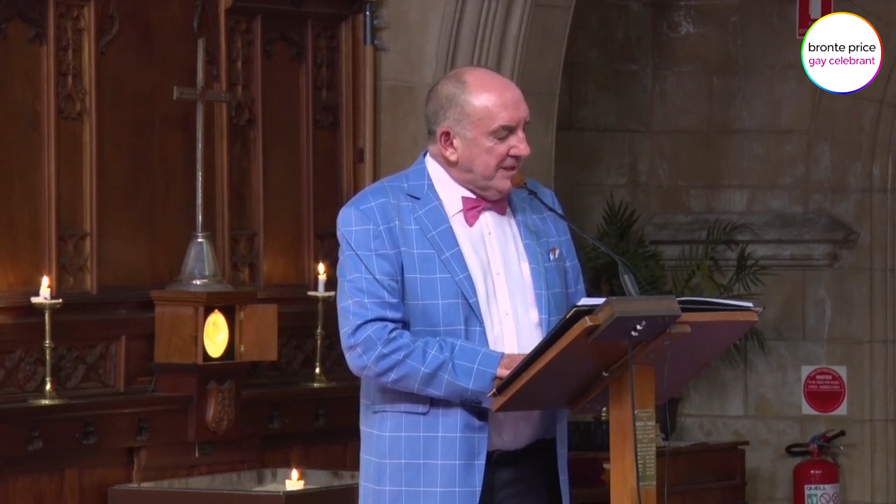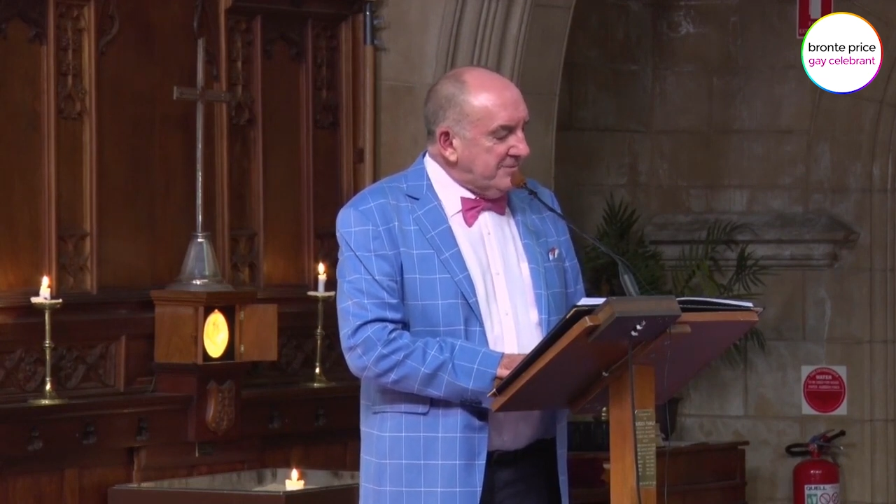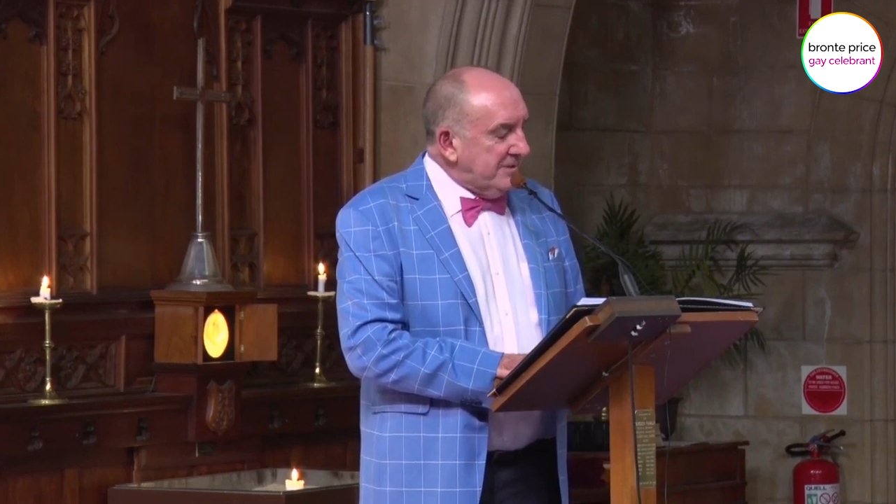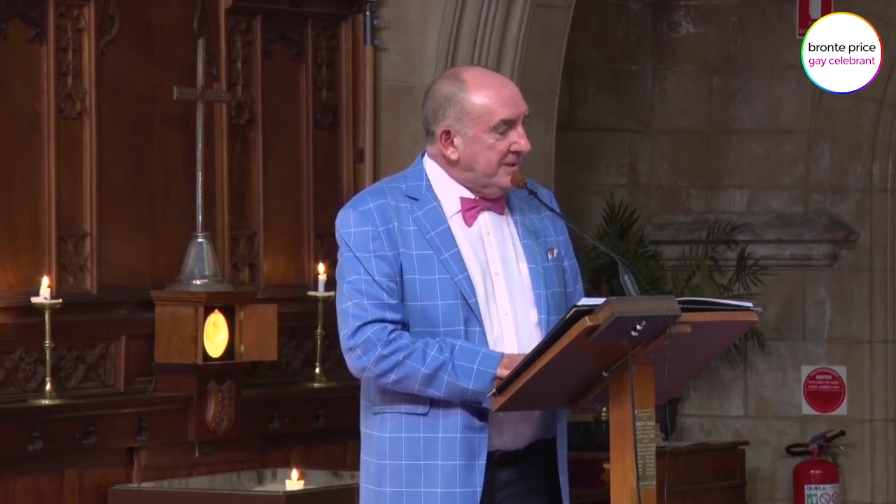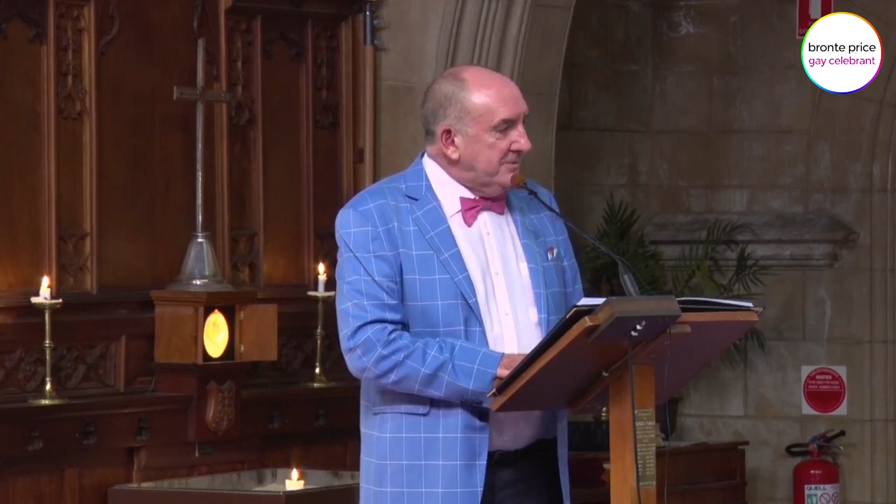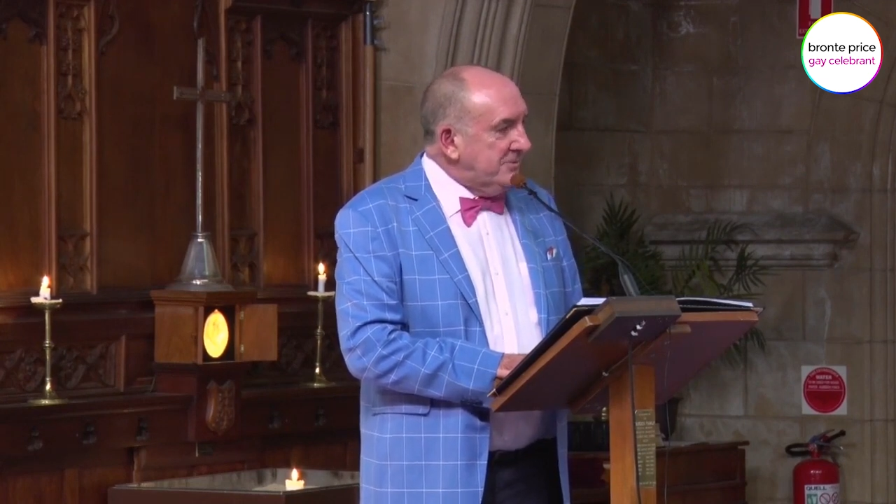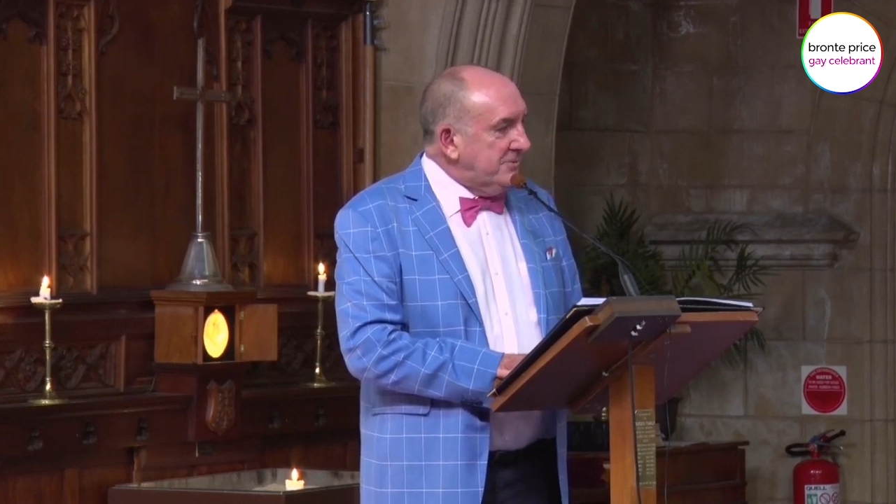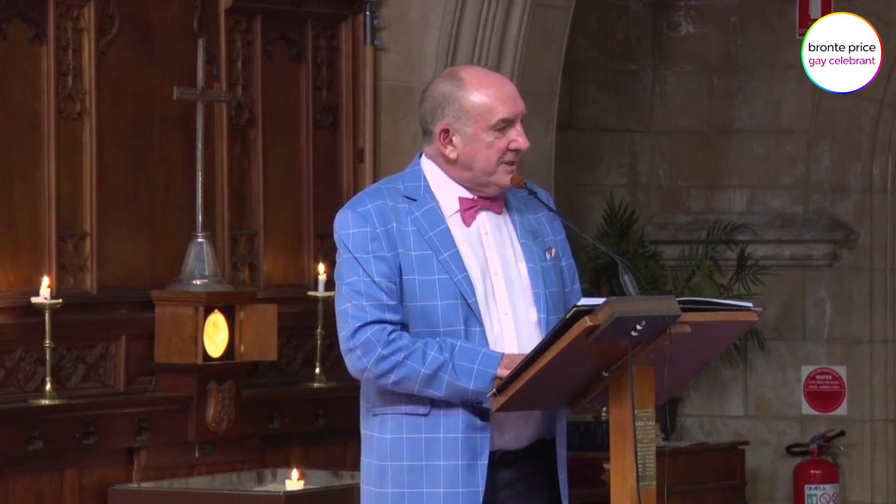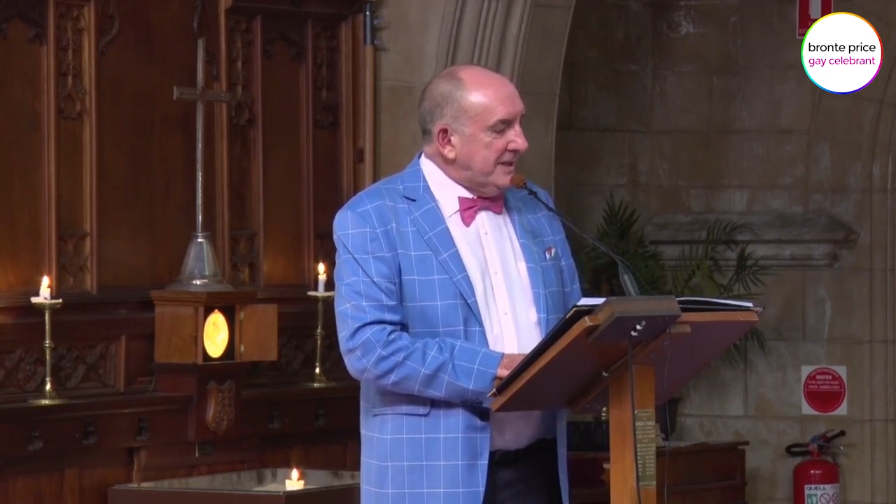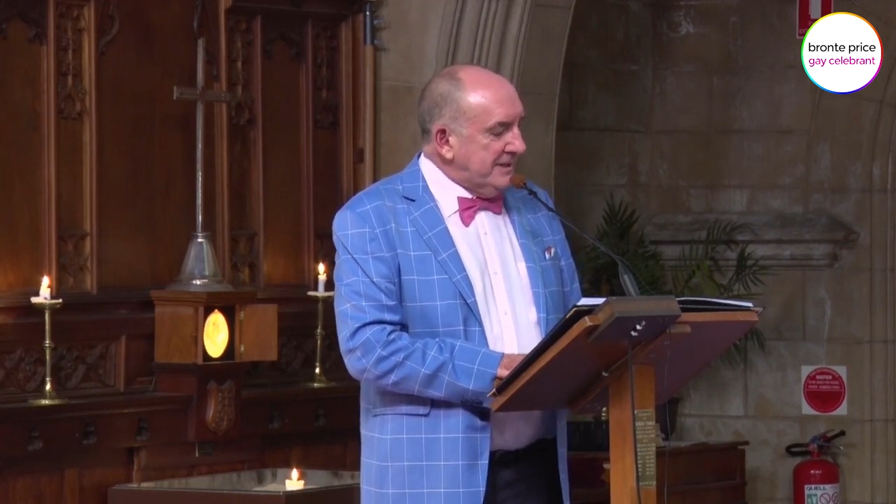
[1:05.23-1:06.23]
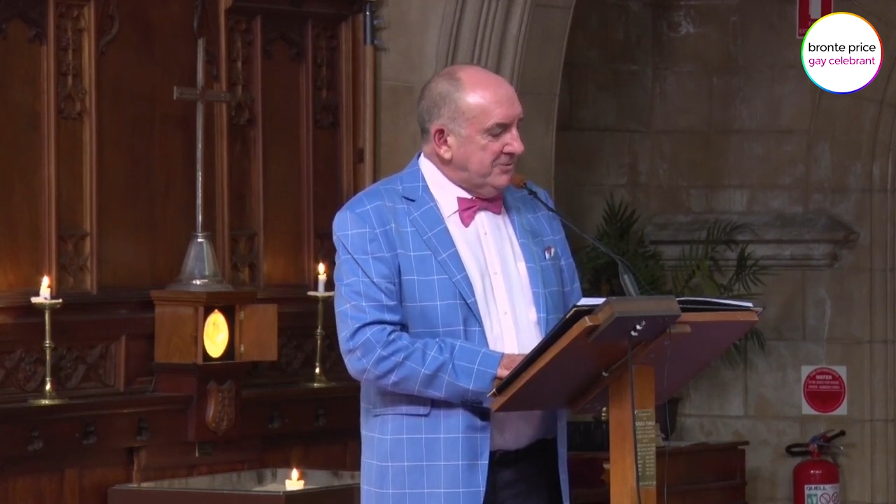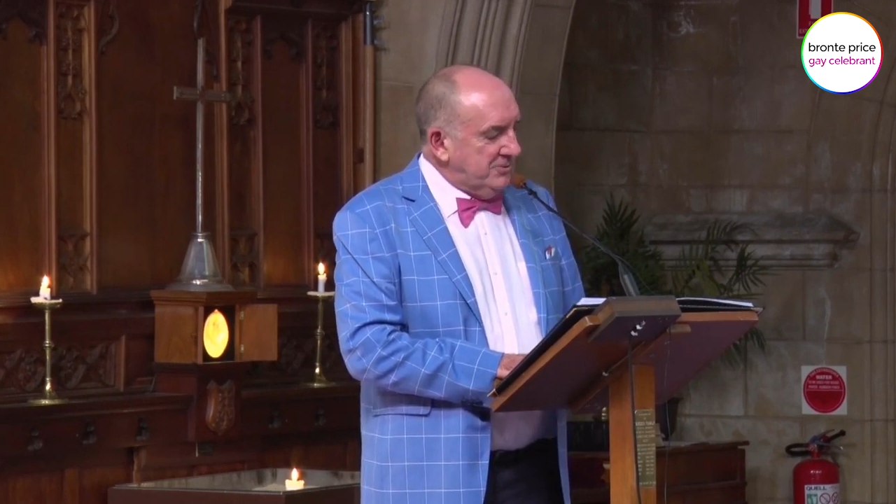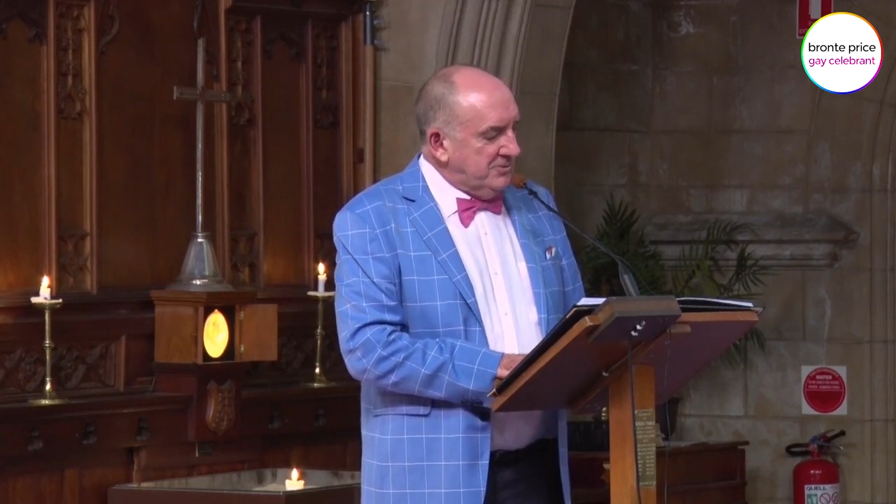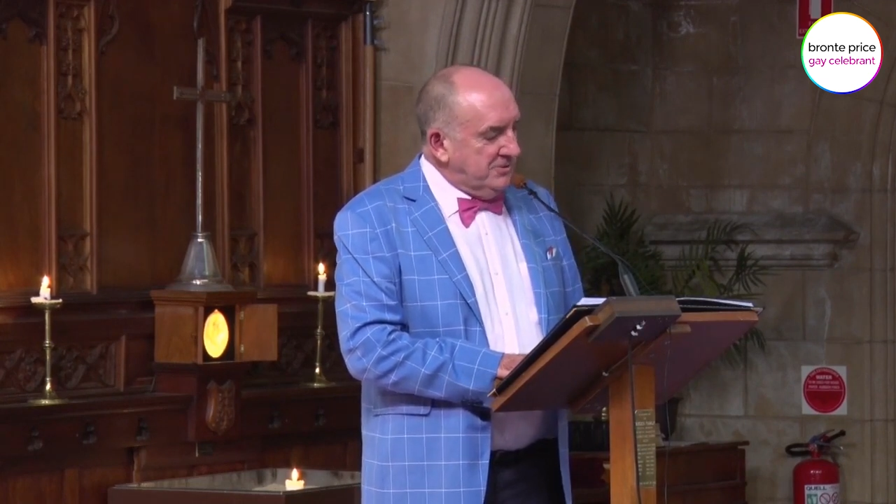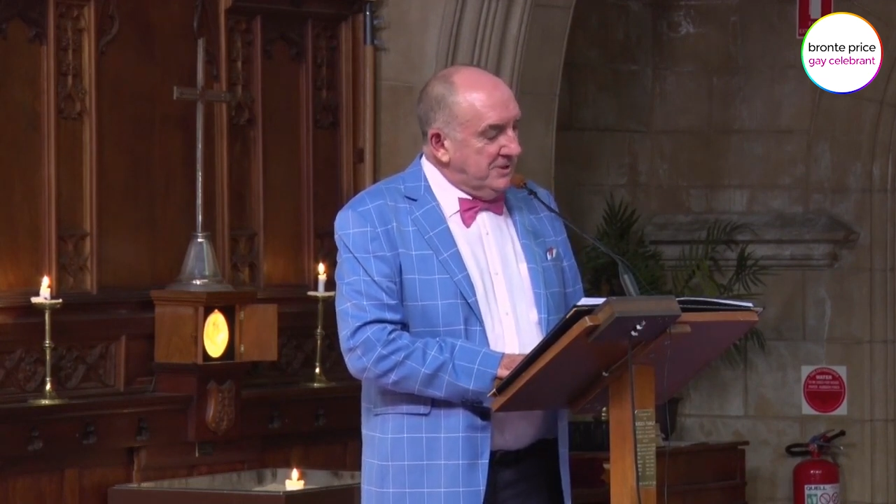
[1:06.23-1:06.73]
asked here today
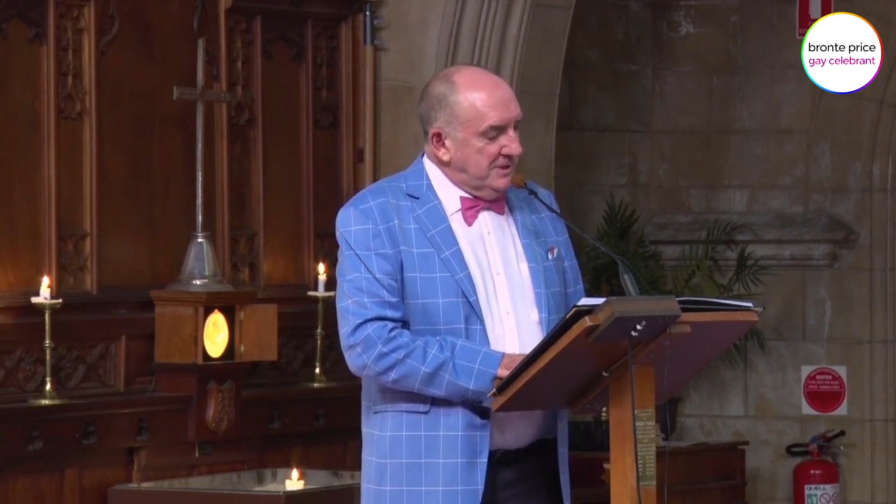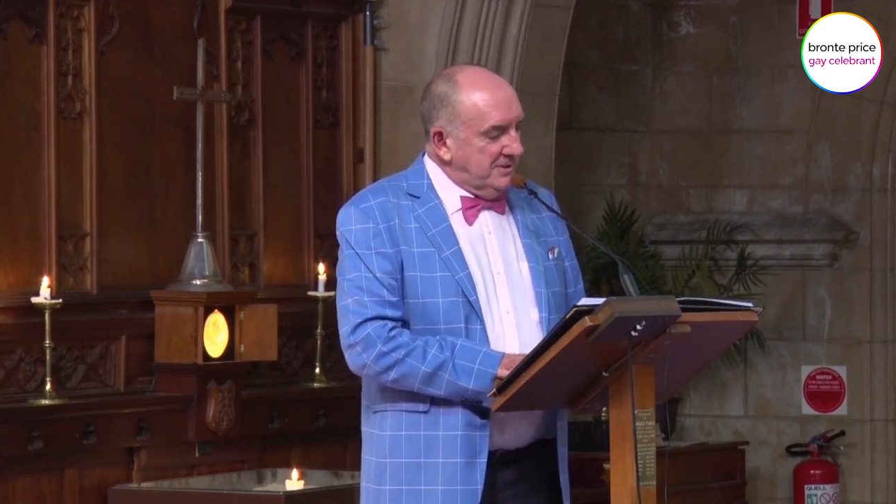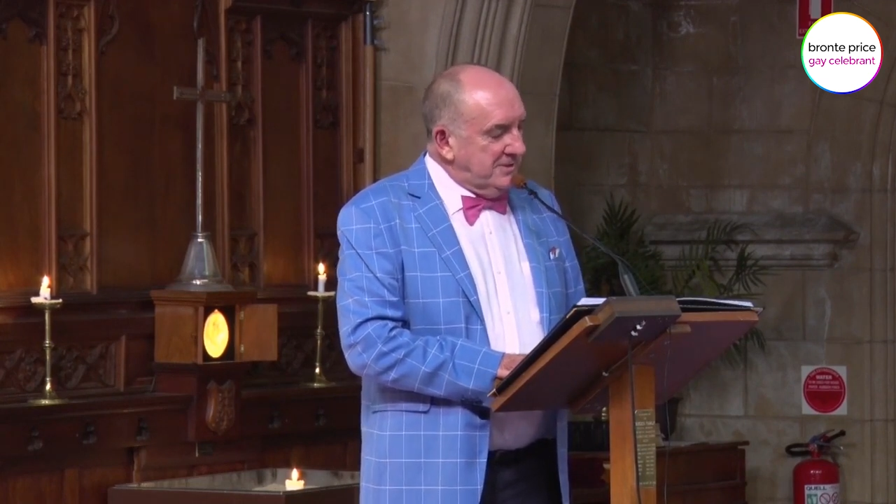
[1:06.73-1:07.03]
to